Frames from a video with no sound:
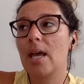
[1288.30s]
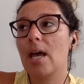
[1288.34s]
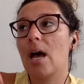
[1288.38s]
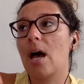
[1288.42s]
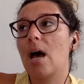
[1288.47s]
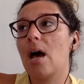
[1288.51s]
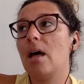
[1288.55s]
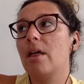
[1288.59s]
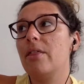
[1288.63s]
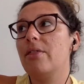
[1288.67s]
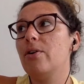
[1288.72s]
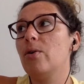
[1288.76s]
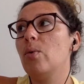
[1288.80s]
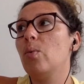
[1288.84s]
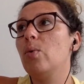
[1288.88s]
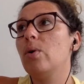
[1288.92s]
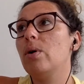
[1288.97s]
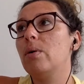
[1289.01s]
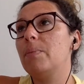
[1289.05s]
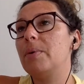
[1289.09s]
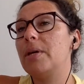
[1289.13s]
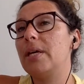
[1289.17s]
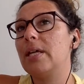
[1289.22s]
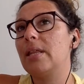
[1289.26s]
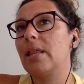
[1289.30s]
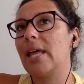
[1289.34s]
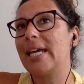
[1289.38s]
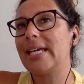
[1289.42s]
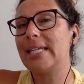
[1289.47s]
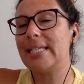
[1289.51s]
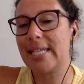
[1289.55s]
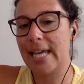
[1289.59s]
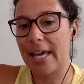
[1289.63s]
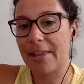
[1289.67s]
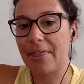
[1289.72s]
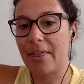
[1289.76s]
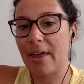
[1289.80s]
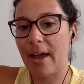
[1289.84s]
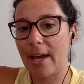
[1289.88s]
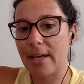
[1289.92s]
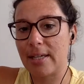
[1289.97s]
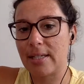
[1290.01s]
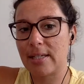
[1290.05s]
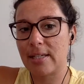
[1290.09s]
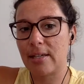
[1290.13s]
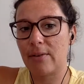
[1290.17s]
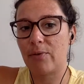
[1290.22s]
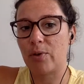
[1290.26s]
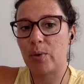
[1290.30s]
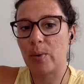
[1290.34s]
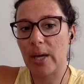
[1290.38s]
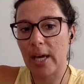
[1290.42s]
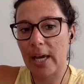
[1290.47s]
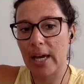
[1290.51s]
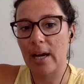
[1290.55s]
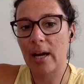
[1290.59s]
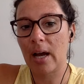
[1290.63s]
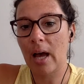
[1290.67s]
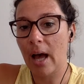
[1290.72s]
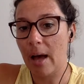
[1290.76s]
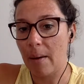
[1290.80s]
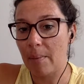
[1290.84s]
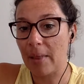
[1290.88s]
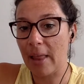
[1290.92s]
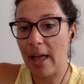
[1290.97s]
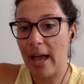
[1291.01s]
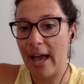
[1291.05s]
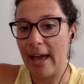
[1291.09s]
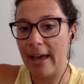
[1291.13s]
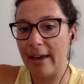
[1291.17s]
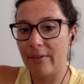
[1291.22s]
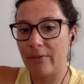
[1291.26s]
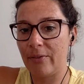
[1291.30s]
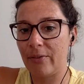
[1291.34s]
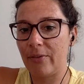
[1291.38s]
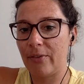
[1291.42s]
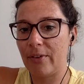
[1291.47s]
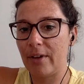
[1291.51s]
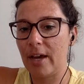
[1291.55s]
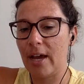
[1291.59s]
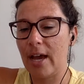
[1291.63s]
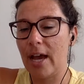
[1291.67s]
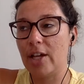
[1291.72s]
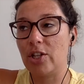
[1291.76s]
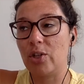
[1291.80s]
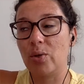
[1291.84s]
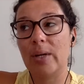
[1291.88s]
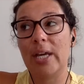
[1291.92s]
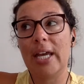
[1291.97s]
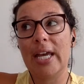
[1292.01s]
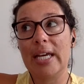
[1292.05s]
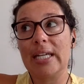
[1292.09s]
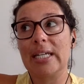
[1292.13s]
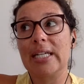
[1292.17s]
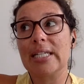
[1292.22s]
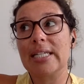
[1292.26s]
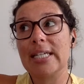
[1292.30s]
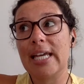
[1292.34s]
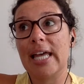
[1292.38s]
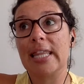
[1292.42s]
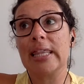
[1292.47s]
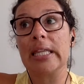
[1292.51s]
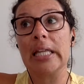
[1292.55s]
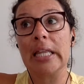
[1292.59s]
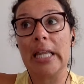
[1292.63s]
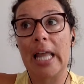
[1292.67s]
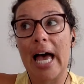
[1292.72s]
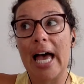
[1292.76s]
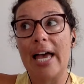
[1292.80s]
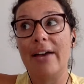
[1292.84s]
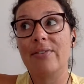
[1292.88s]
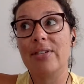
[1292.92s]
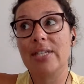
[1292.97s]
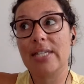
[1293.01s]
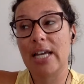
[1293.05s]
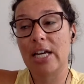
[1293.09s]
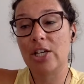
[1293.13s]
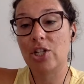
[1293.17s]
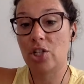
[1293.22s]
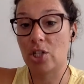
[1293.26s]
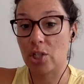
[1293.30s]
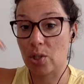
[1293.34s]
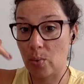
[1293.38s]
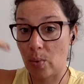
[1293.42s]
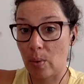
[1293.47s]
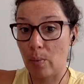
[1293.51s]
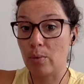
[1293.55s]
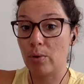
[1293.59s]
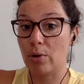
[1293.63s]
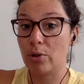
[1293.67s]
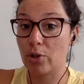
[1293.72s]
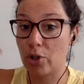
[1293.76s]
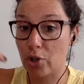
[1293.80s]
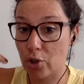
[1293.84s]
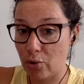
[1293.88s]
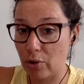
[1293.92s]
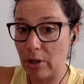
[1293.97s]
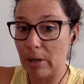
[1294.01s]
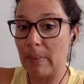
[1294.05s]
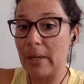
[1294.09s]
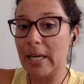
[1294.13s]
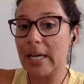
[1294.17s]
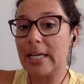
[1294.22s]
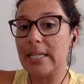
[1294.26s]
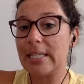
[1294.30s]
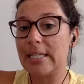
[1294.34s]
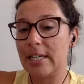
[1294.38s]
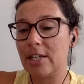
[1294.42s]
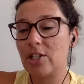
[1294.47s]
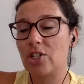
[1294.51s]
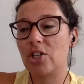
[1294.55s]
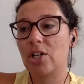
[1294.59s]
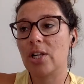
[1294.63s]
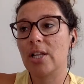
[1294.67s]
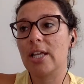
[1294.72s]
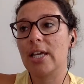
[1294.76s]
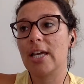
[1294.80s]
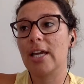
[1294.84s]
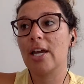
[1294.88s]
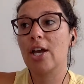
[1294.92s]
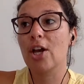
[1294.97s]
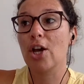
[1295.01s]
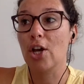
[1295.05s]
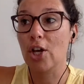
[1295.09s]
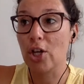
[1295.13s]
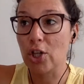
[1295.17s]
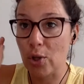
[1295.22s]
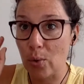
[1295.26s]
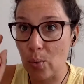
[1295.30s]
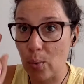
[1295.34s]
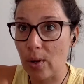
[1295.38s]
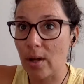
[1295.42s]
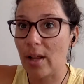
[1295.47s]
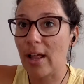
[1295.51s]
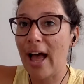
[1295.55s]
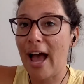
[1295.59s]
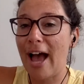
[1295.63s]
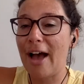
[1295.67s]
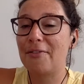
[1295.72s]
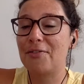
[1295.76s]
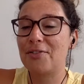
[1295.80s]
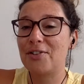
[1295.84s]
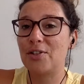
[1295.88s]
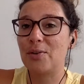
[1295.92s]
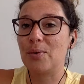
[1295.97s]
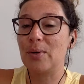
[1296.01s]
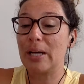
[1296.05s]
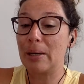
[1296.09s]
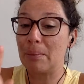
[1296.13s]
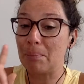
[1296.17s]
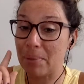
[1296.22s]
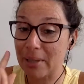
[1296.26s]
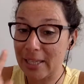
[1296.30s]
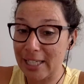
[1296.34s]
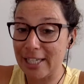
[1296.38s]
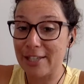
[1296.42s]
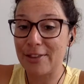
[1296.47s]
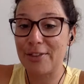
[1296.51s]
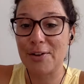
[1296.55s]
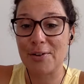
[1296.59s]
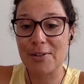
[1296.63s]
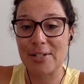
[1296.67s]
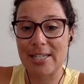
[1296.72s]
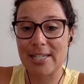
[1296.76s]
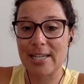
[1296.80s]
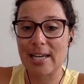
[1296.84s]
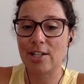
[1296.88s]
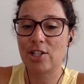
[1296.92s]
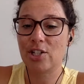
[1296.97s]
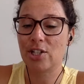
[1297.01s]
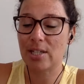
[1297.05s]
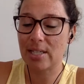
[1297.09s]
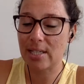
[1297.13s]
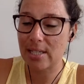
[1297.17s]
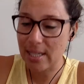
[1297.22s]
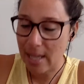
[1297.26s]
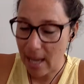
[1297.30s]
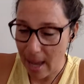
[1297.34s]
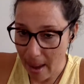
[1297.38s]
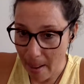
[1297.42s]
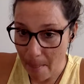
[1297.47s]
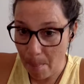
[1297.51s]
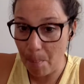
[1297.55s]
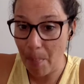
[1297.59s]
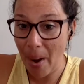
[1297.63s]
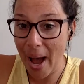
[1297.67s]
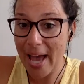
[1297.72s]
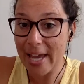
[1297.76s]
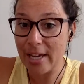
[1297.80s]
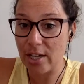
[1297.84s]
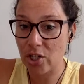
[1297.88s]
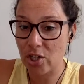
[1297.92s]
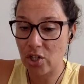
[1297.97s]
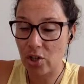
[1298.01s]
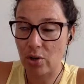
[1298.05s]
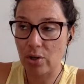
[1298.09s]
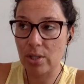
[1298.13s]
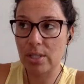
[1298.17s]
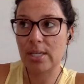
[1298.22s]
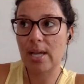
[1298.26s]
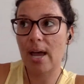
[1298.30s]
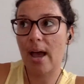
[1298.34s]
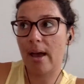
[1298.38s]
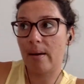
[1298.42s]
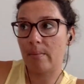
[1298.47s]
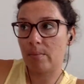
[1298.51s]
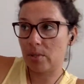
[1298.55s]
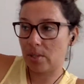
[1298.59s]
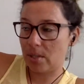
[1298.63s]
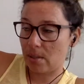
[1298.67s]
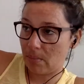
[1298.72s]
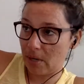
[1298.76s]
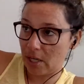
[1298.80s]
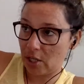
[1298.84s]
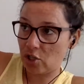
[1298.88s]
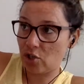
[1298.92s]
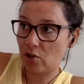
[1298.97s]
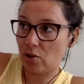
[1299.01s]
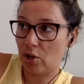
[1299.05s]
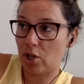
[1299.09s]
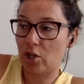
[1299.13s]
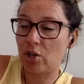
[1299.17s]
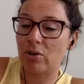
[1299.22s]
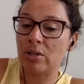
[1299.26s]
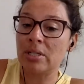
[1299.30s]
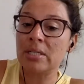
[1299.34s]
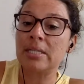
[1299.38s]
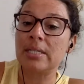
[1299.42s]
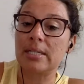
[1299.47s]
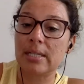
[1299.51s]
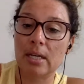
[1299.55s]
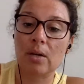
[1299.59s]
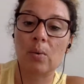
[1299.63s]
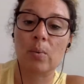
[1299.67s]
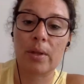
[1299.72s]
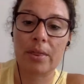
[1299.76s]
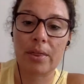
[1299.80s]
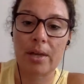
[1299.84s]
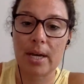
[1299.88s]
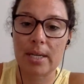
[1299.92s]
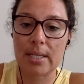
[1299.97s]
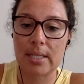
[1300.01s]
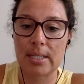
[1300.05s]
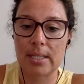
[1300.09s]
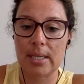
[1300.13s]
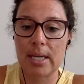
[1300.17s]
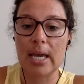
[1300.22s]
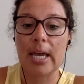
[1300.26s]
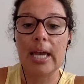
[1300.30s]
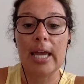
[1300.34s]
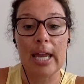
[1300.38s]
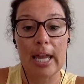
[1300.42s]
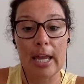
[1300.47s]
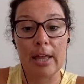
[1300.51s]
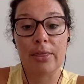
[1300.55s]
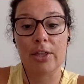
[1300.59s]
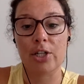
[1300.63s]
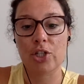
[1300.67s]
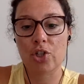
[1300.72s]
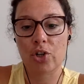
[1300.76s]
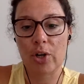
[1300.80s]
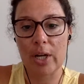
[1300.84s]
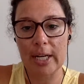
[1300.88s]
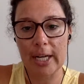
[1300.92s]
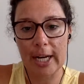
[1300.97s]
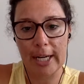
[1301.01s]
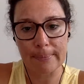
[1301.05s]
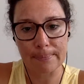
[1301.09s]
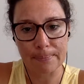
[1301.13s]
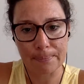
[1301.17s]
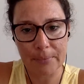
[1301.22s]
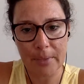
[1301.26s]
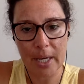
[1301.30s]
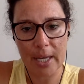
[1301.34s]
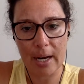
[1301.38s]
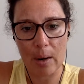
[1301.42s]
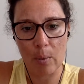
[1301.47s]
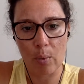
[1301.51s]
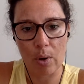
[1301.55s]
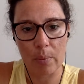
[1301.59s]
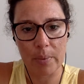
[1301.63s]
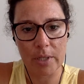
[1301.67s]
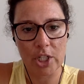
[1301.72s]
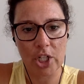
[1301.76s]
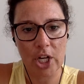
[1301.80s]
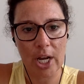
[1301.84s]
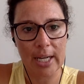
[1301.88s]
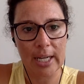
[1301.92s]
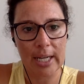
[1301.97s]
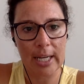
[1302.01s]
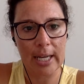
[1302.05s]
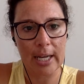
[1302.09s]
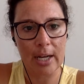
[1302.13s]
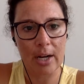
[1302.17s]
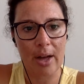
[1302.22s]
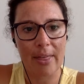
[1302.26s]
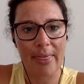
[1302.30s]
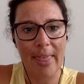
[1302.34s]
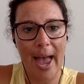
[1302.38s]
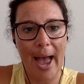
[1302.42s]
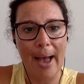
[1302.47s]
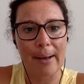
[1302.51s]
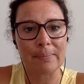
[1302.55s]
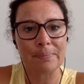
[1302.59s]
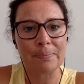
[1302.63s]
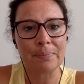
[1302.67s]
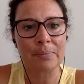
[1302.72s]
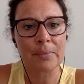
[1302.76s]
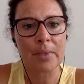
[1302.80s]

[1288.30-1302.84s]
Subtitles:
there will be like deadlines. If you can't come live and you can't attend the live sessions when we're streaming it digitally, you will have to complete those sessions by a certain time to make sure that you're in sync with us in the training. And I will be checking in on that.